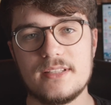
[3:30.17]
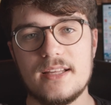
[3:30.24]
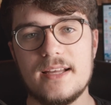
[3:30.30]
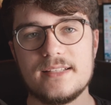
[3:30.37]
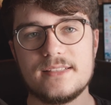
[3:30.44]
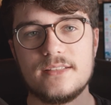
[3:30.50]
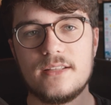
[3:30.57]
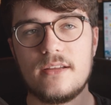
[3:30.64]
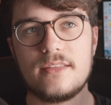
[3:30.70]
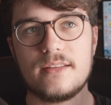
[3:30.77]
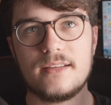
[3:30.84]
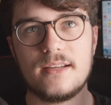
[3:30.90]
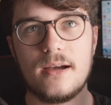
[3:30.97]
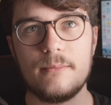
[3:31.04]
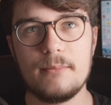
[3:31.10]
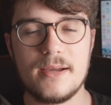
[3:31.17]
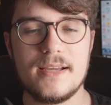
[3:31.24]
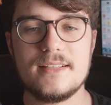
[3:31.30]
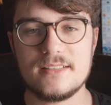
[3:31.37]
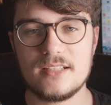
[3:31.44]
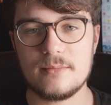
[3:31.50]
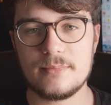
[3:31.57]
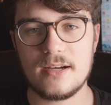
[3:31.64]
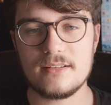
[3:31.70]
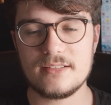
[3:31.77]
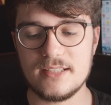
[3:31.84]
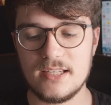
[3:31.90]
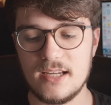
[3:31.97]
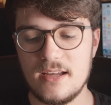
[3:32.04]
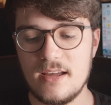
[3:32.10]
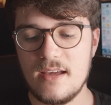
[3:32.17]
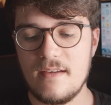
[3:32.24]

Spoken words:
There's nothing amazing about it.